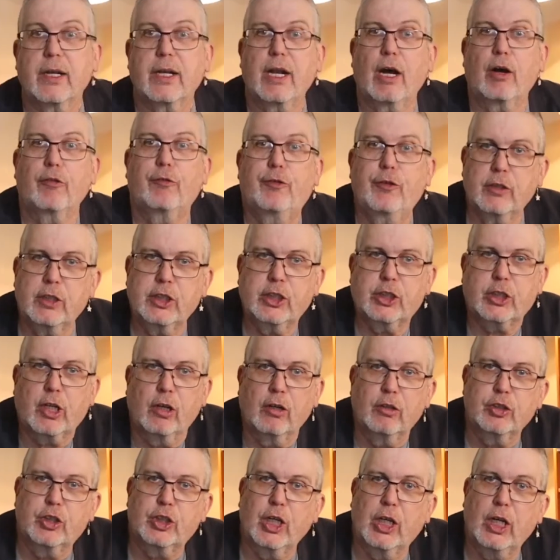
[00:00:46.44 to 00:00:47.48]
Now full
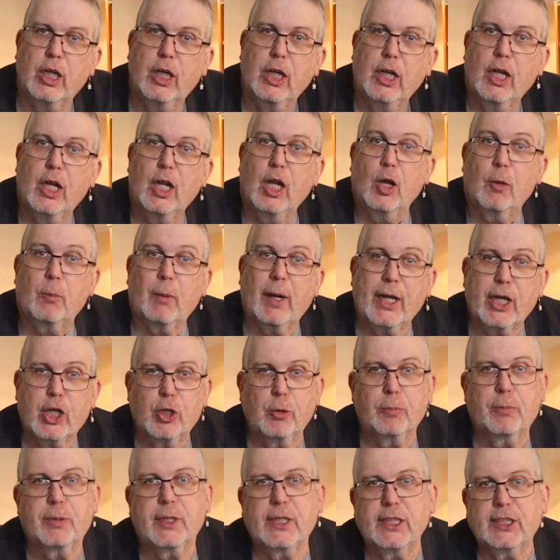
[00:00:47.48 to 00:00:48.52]
disclosure, my
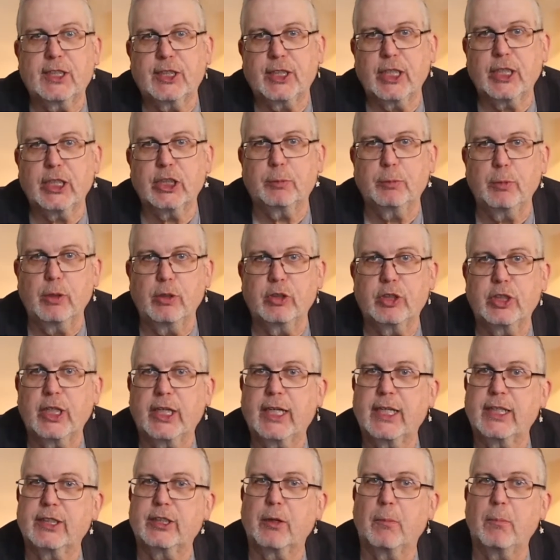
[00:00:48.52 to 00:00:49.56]
company Sinners
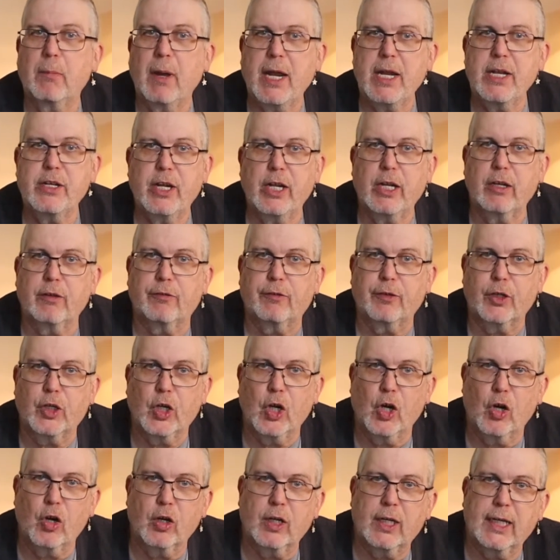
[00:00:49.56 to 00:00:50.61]
Music is a main dealer for
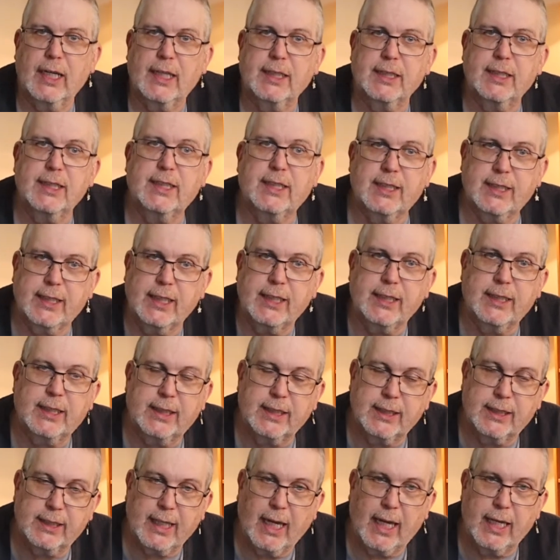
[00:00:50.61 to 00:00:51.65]
Korg, and this
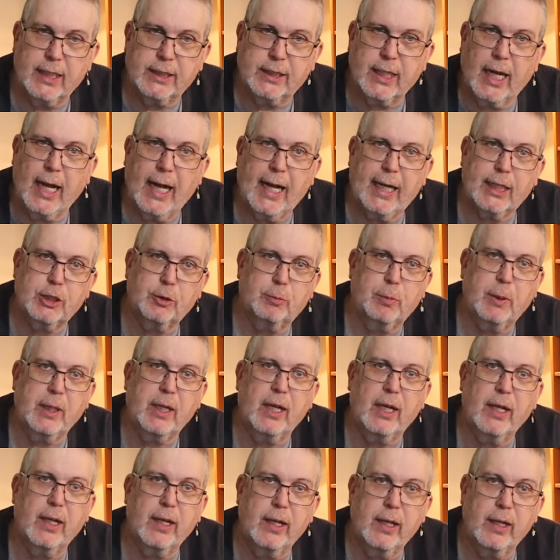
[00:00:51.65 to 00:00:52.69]
synthesizer has
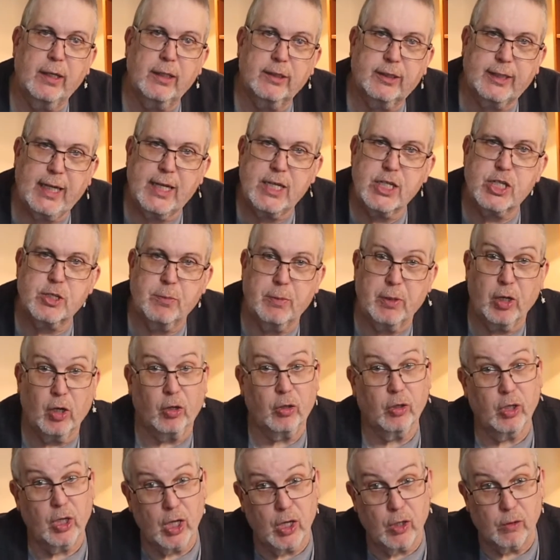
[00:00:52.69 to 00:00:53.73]
been sent to me
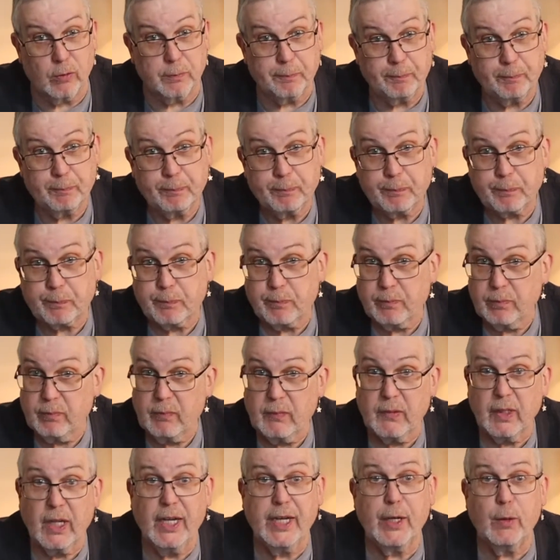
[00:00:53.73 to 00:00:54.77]
on loan,
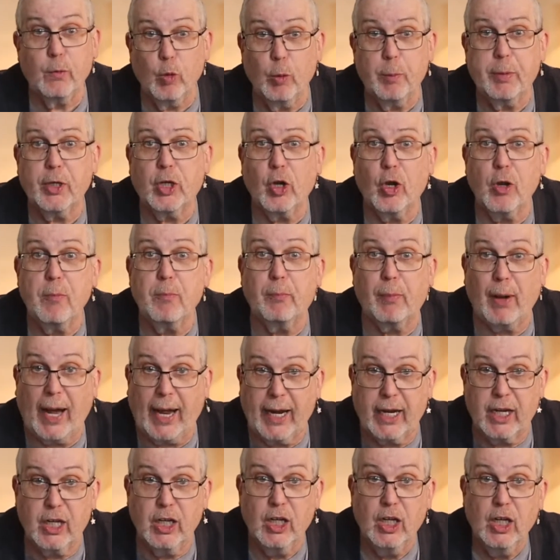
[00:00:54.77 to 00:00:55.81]
and it will be going
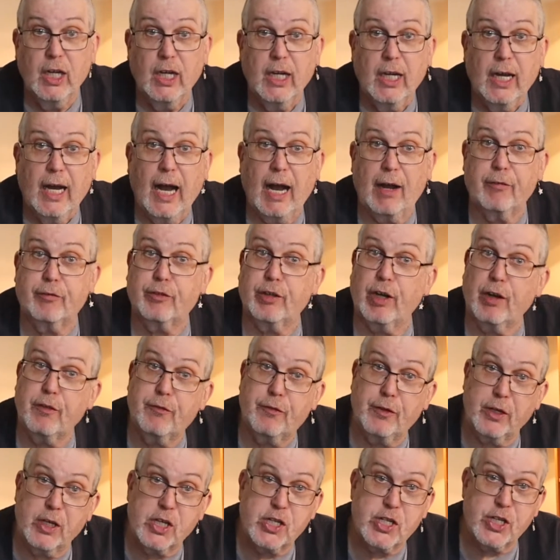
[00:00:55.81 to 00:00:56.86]
back after I
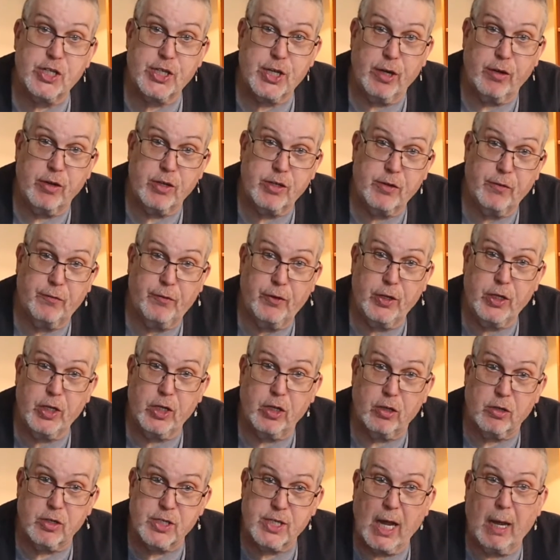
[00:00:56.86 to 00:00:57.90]
finish the series of
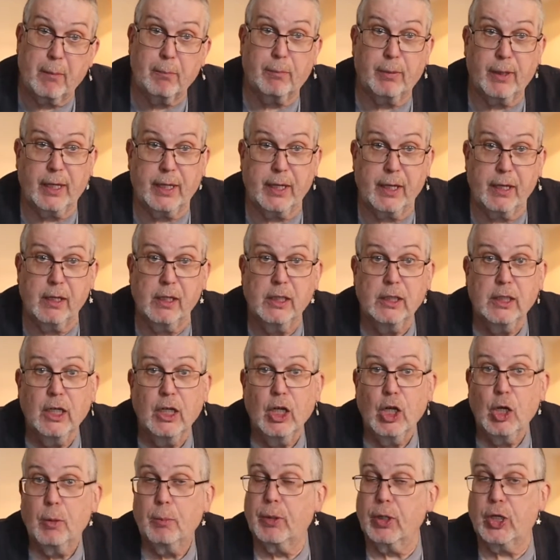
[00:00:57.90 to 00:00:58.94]
videos that I'm planning.
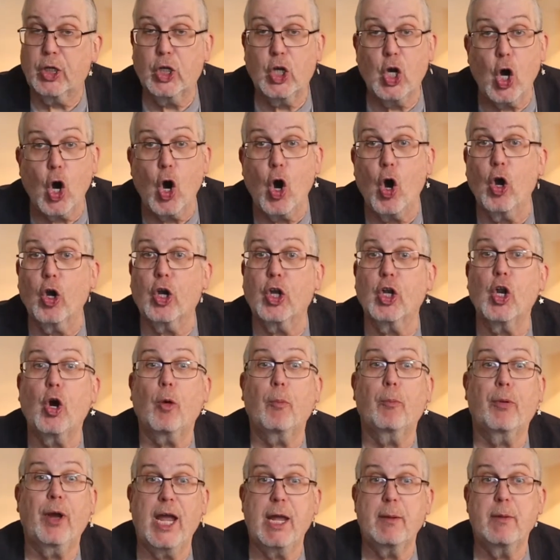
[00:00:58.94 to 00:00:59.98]
But Korg are
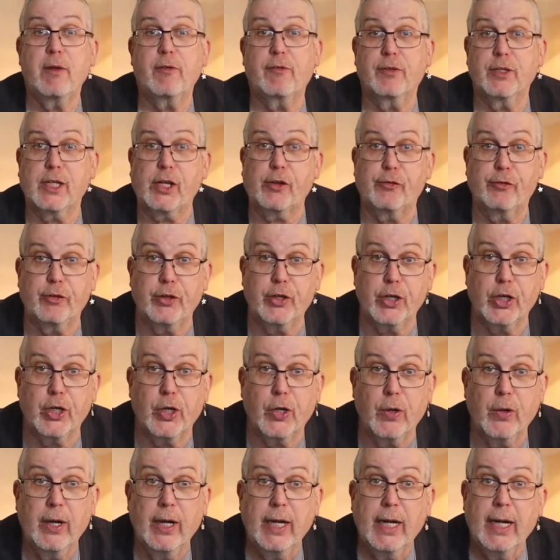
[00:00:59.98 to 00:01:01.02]
not paying me for this
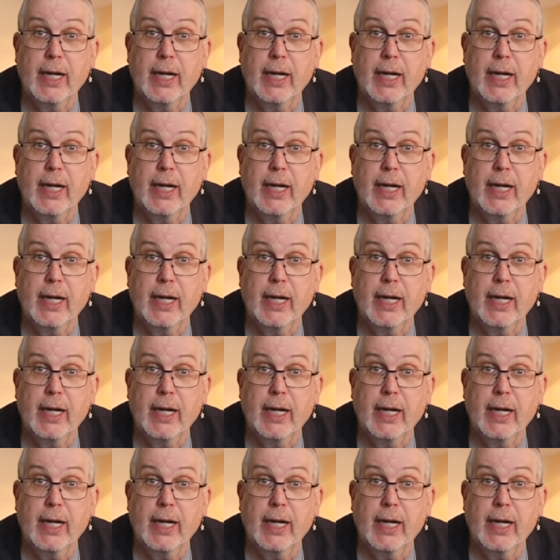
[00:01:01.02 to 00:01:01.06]
video